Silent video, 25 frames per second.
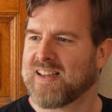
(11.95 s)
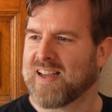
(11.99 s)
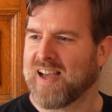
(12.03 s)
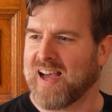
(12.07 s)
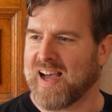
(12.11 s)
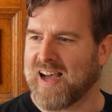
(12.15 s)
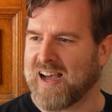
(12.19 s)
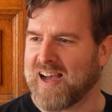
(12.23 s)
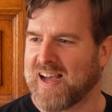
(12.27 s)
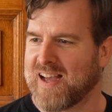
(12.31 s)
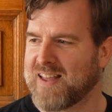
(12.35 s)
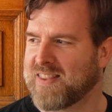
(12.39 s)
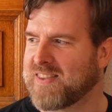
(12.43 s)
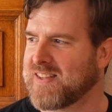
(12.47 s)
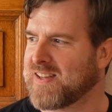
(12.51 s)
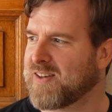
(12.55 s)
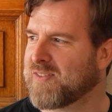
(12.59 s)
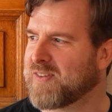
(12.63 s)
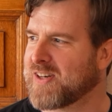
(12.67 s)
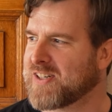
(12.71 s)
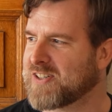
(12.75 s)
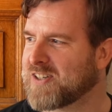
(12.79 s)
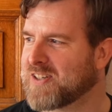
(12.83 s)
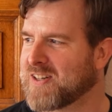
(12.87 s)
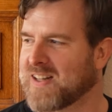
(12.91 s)
the
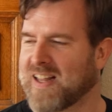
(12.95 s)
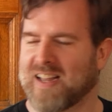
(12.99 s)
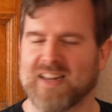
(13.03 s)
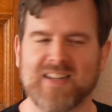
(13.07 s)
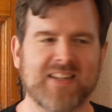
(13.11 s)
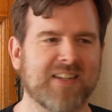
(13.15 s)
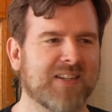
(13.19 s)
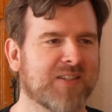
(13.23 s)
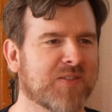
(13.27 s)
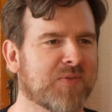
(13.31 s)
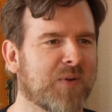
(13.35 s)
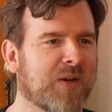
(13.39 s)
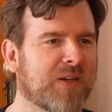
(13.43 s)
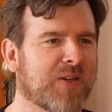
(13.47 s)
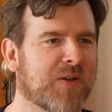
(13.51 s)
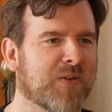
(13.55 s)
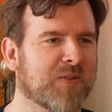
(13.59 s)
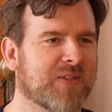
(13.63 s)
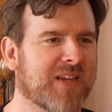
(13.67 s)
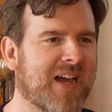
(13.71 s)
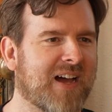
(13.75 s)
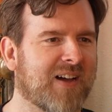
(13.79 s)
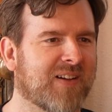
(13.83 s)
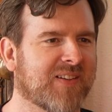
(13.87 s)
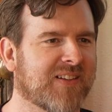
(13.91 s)
original idea is what
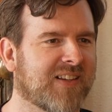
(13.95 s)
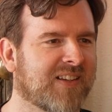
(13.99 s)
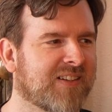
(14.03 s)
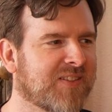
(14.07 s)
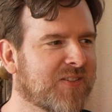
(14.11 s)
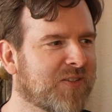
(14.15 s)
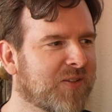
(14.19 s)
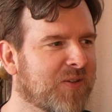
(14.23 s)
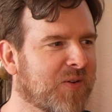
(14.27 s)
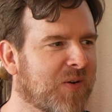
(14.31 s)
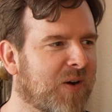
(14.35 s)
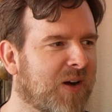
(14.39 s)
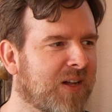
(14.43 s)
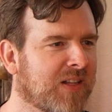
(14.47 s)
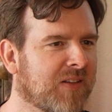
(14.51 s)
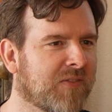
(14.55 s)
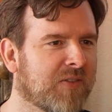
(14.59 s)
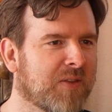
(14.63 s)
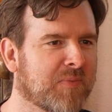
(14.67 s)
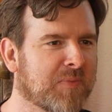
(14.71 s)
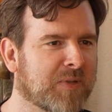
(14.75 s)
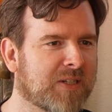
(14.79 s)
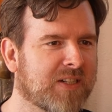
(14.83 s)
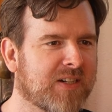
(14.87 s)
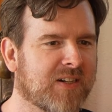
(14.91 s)
goes out into all of
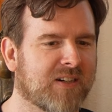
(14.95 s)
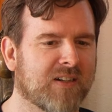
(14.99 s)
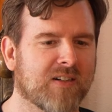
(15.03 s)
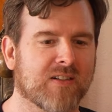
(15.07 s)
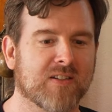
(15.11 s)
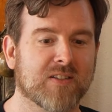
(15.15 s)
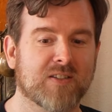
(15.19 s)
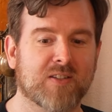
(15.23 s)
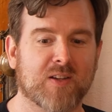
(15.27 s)
the material.